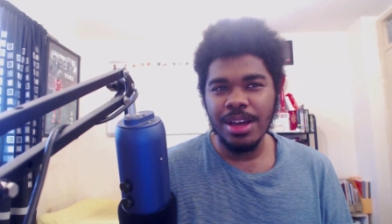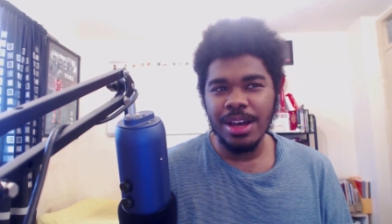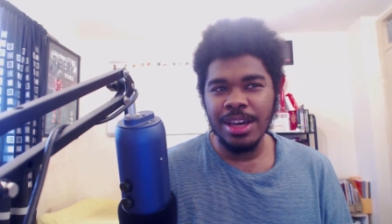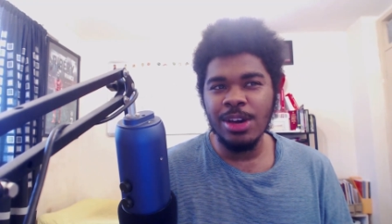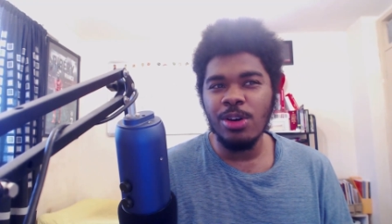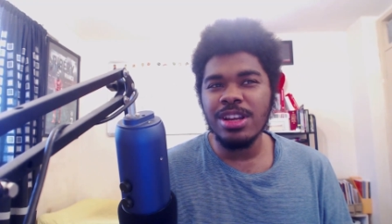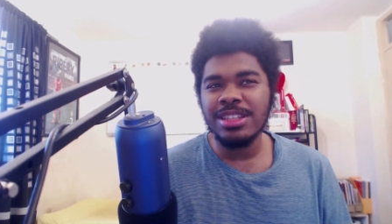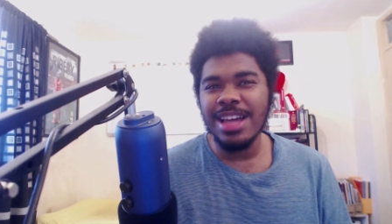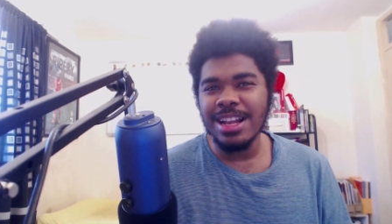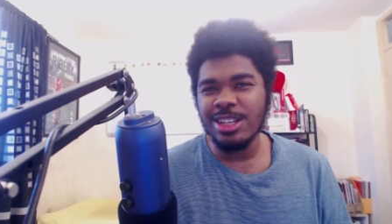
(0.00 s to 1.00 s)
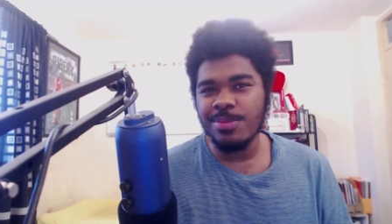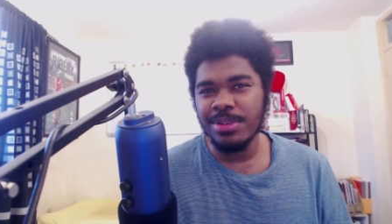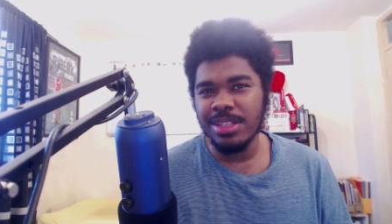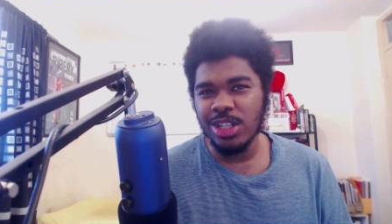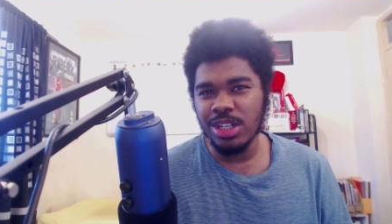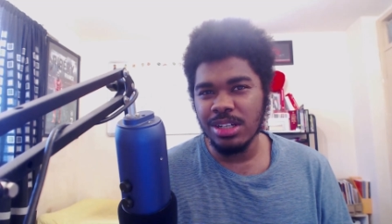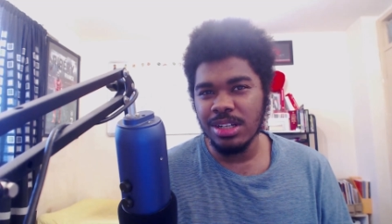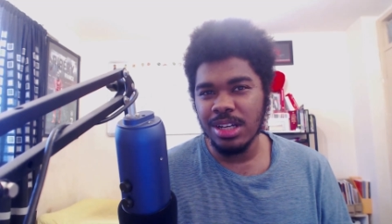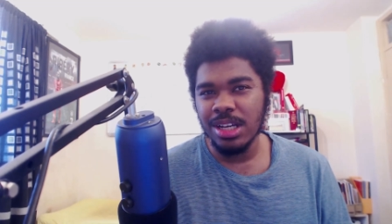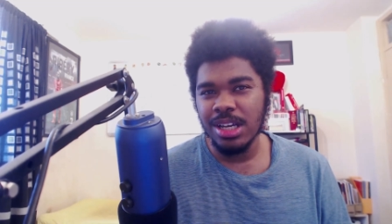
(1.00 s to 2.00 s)
he understands your position,
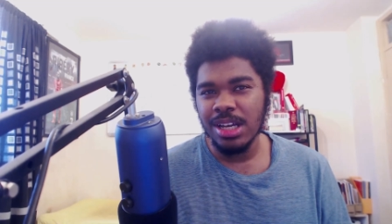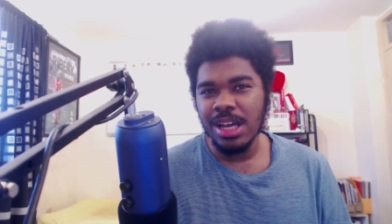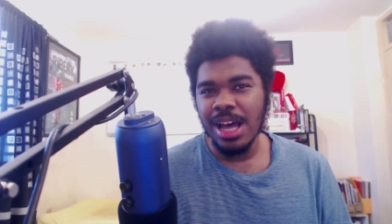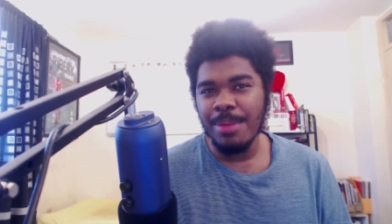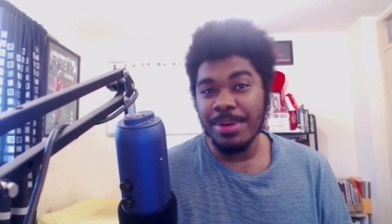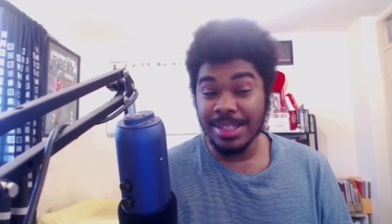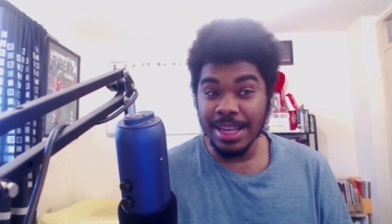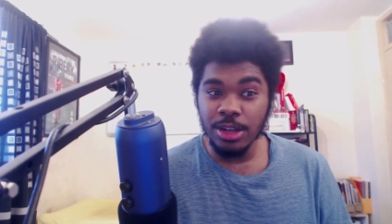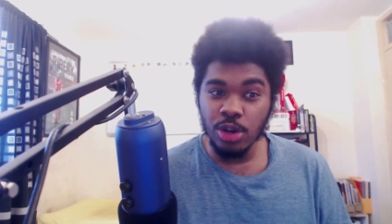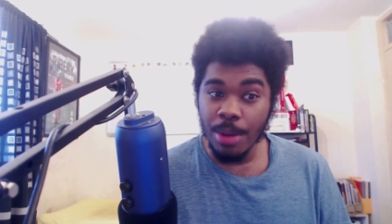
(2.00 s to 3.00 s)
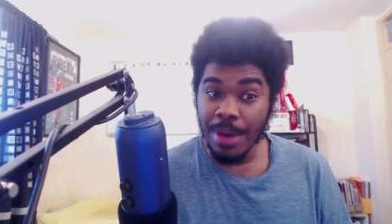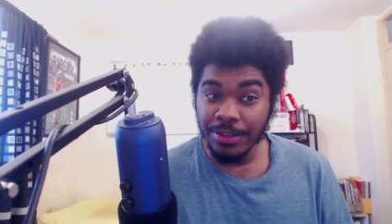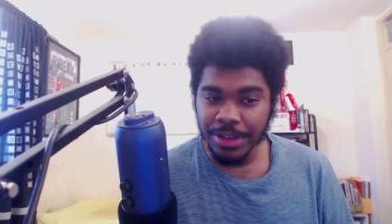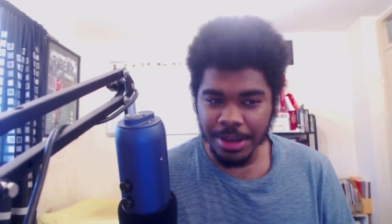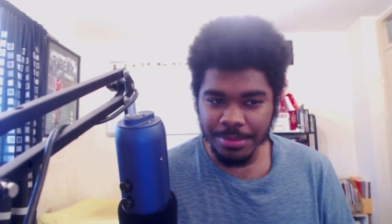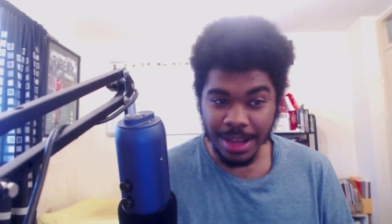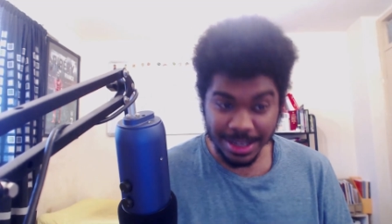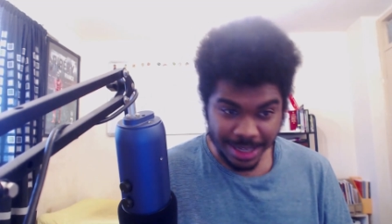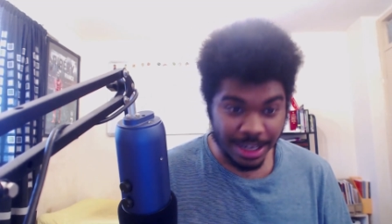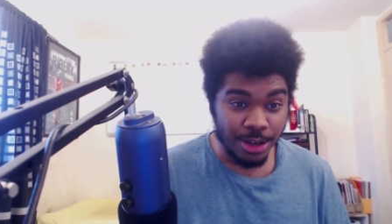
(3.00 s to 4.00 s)
but the second you come after him, like, the
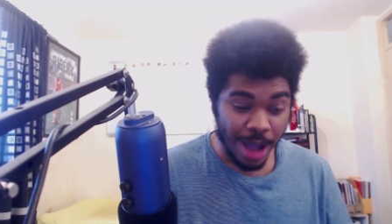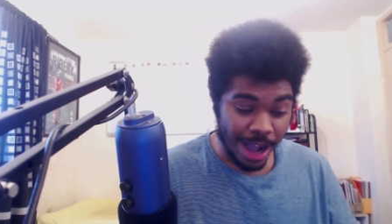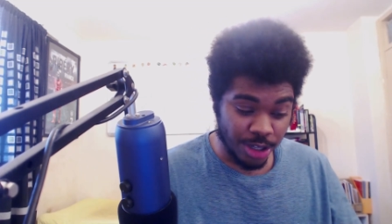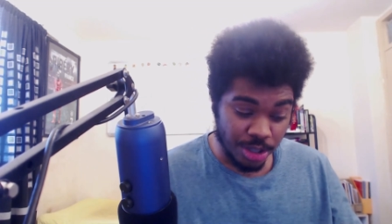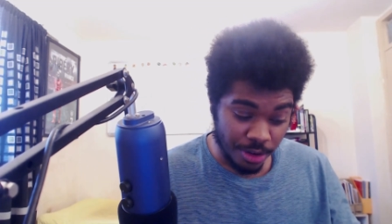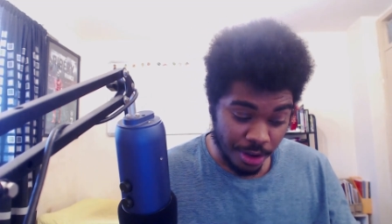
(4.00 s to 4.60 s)
second you actually